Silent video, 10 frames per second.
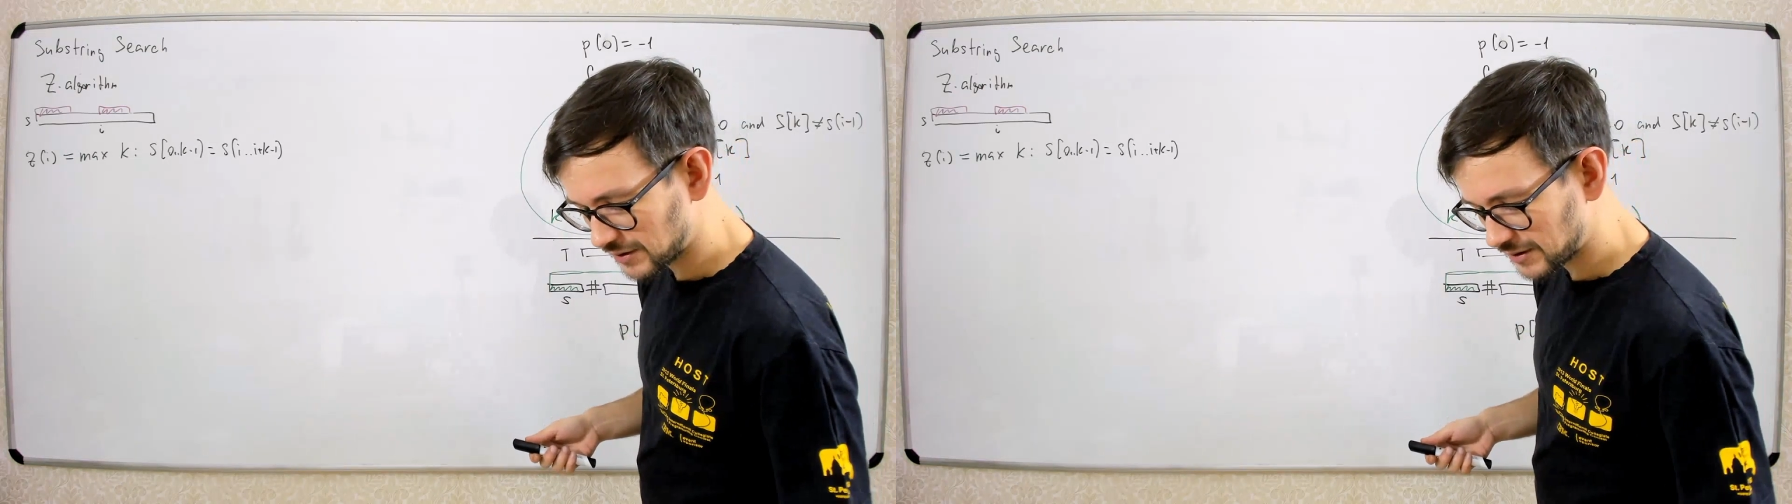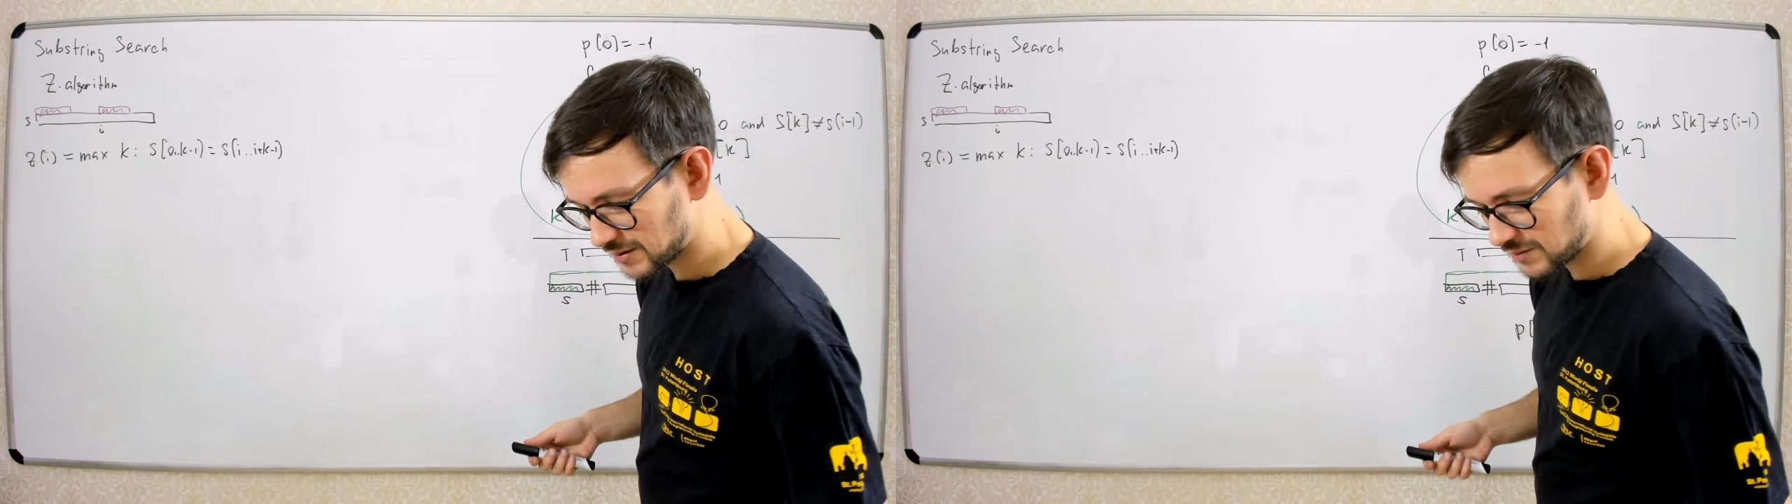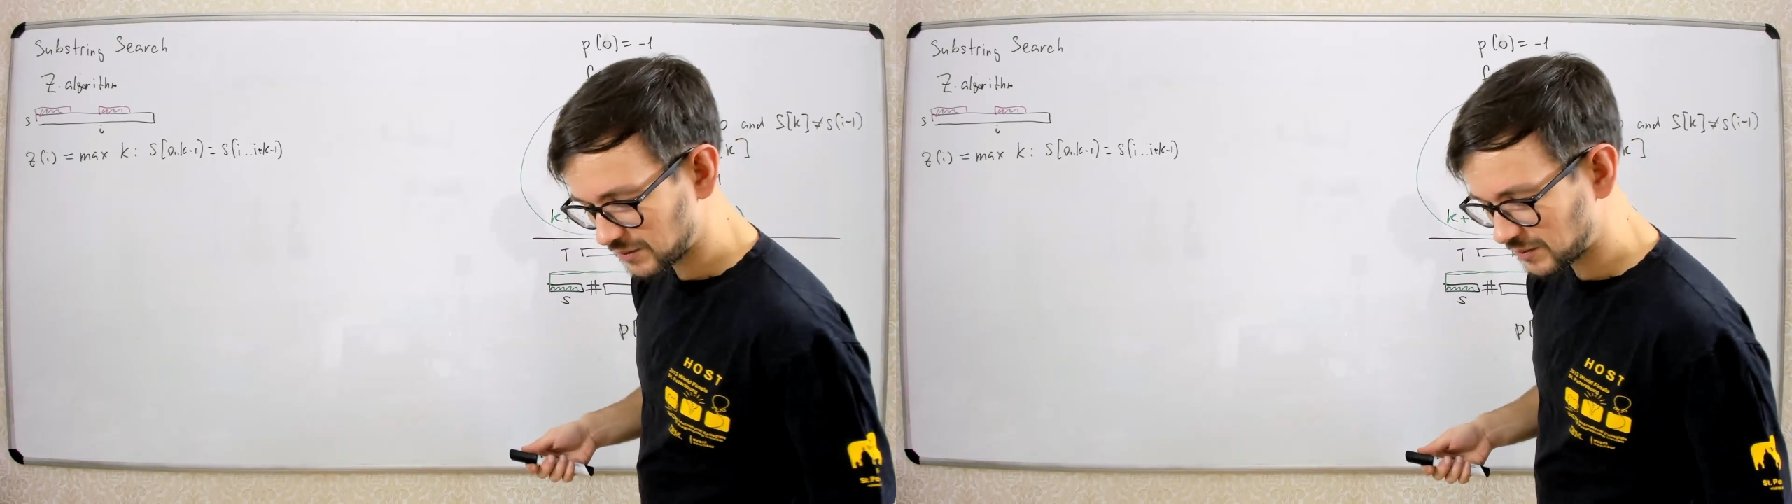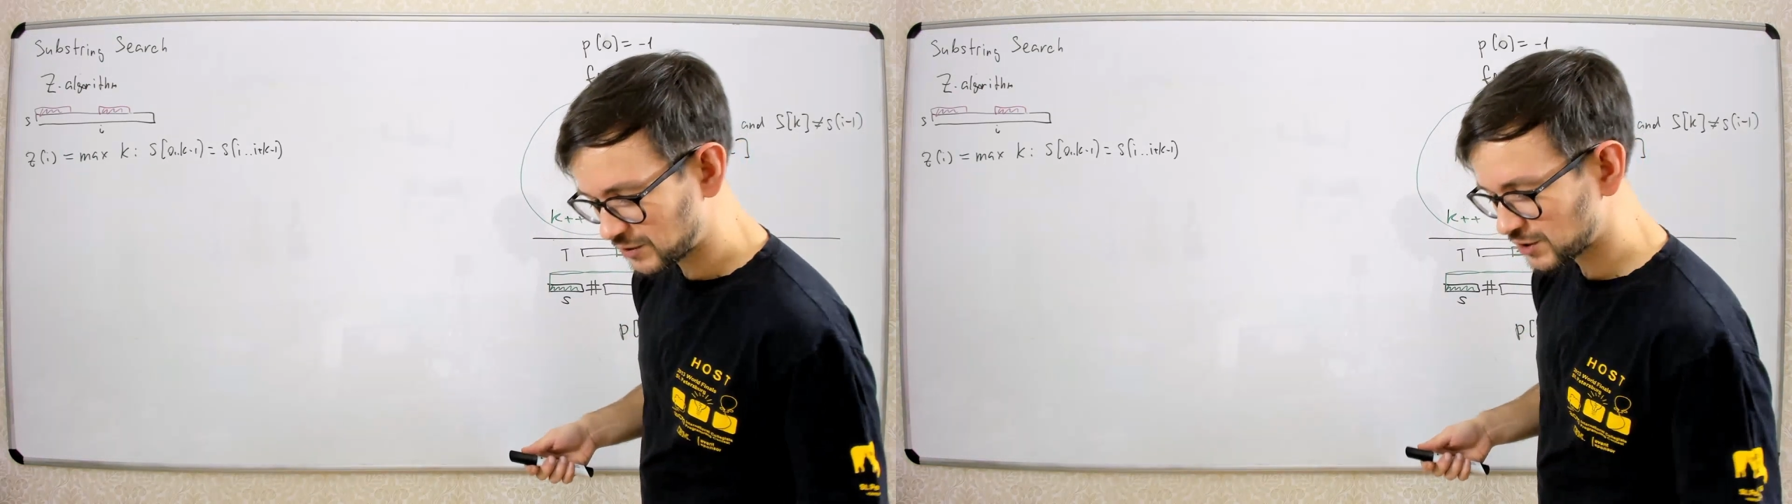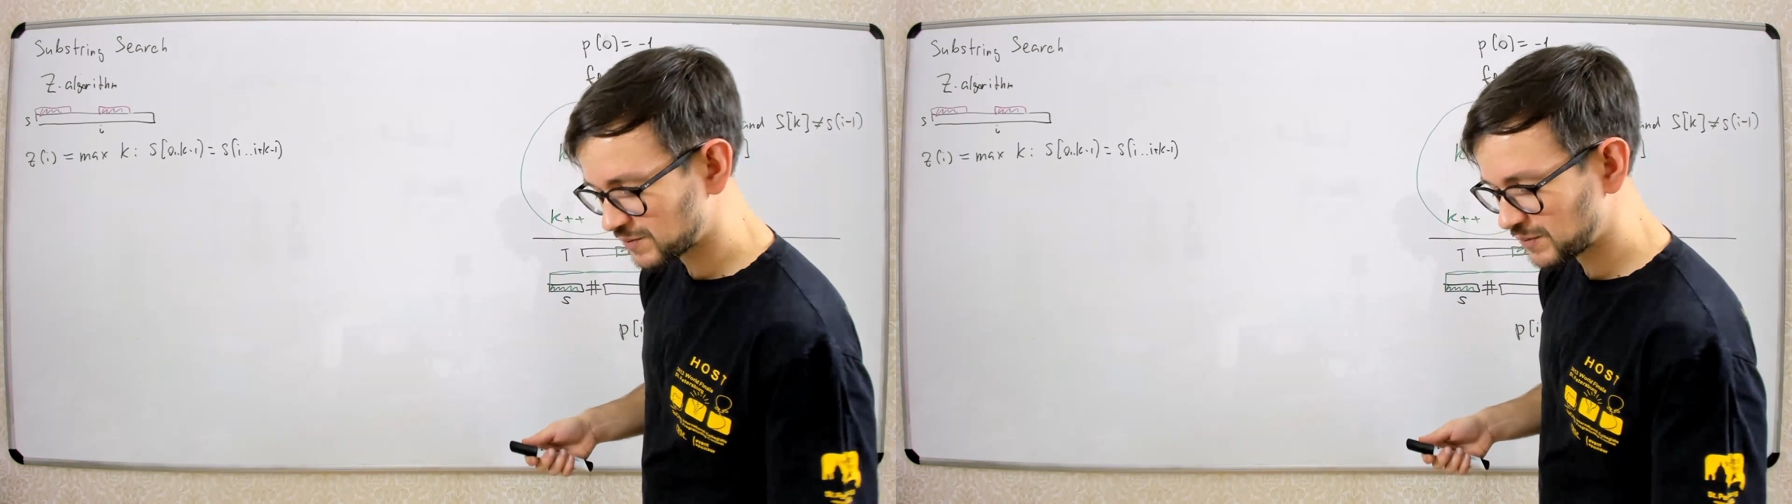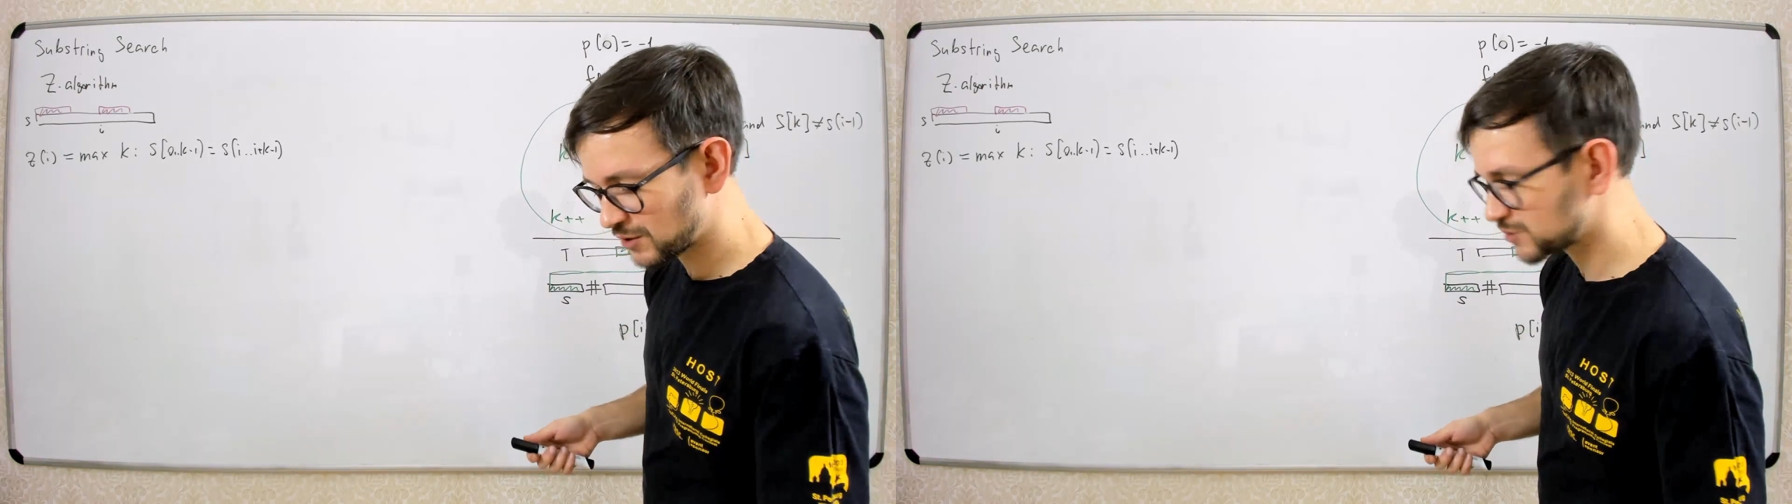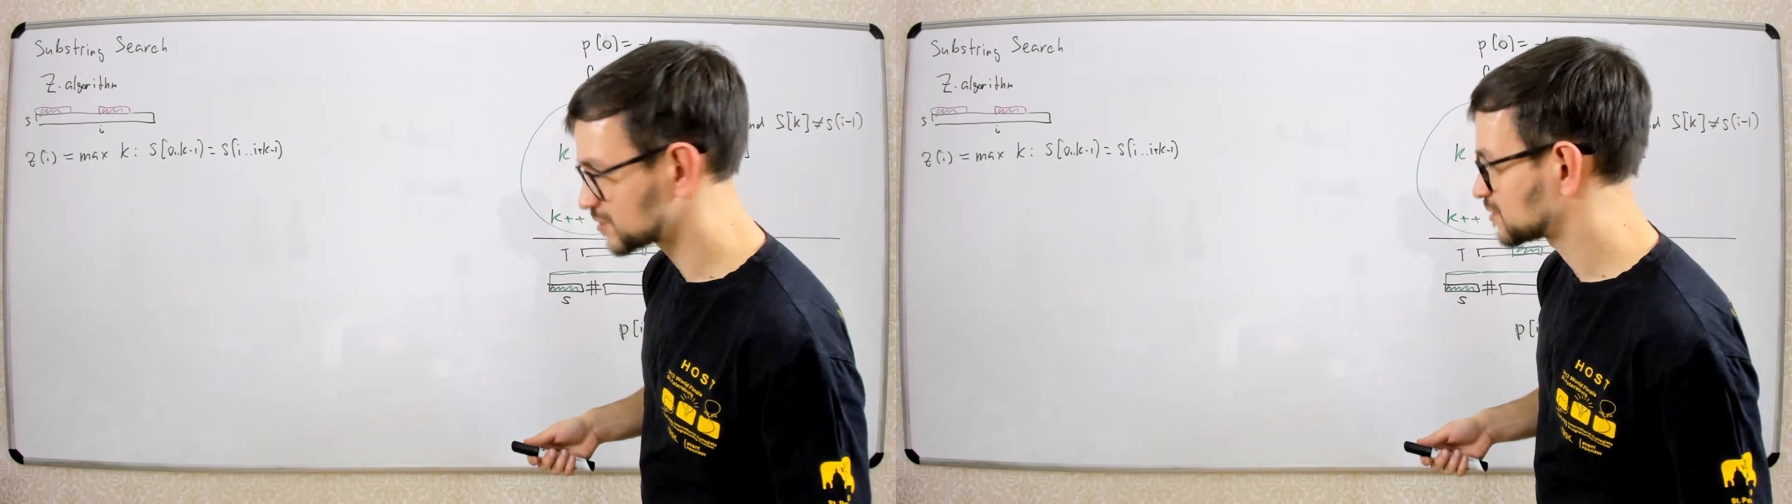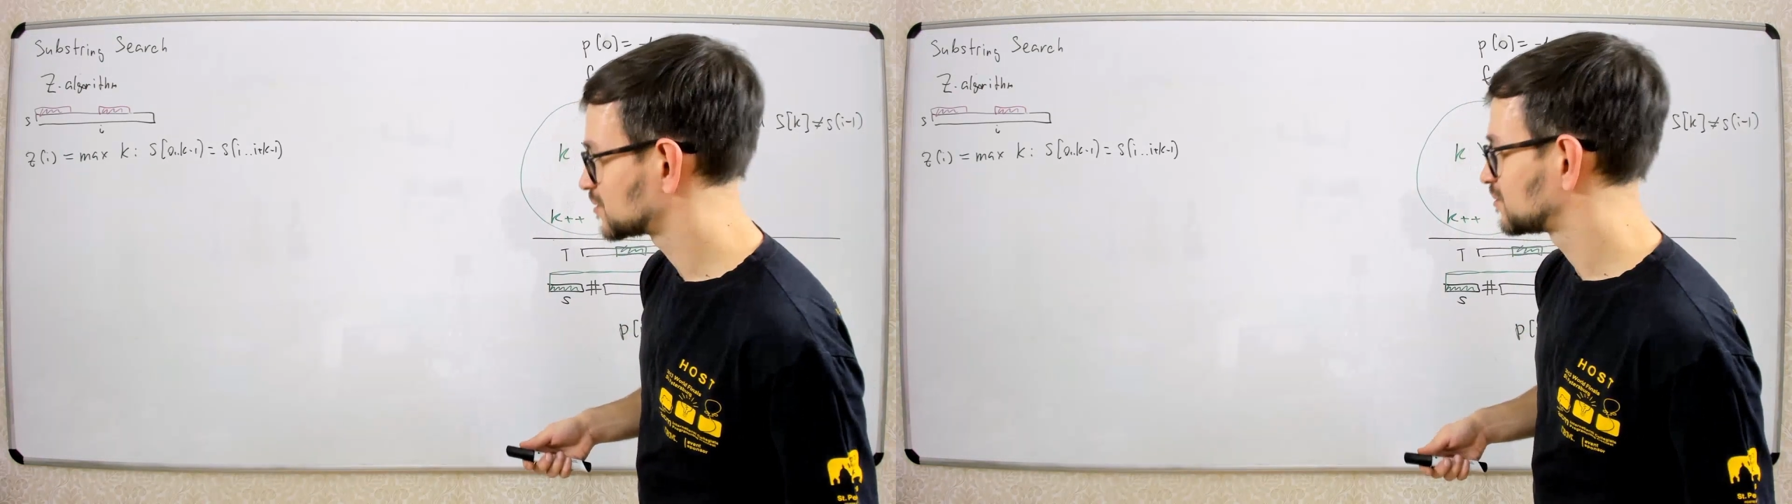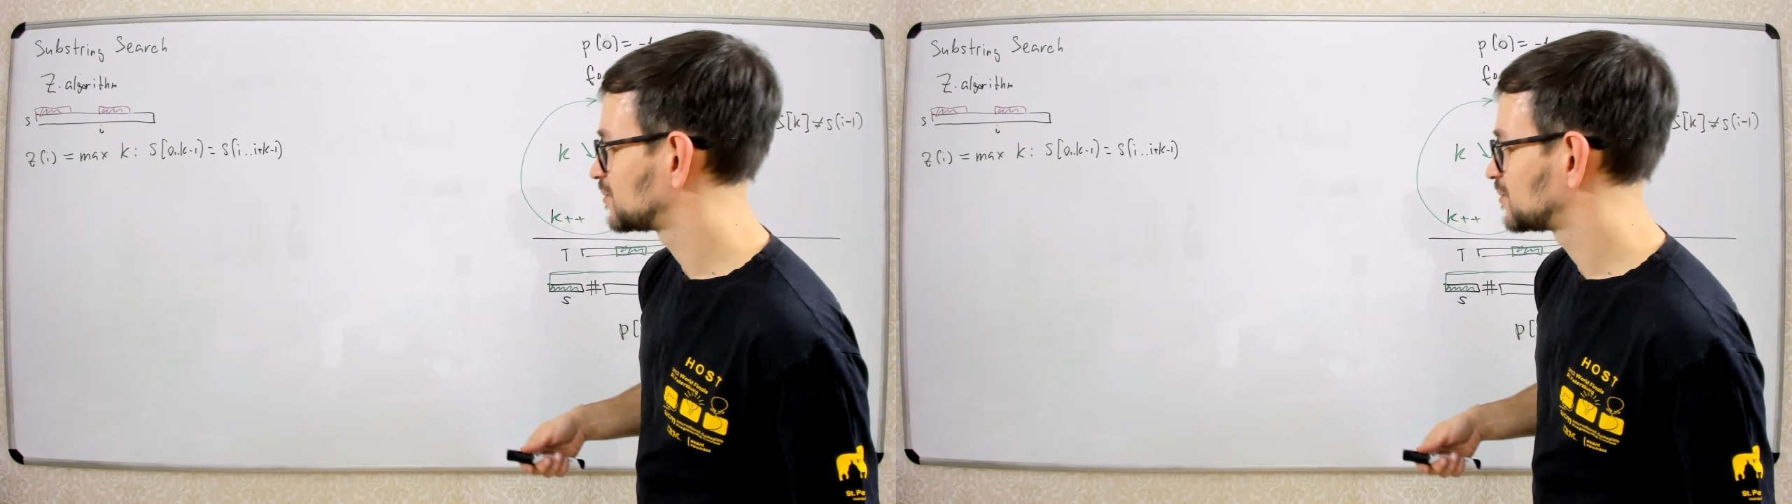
That just because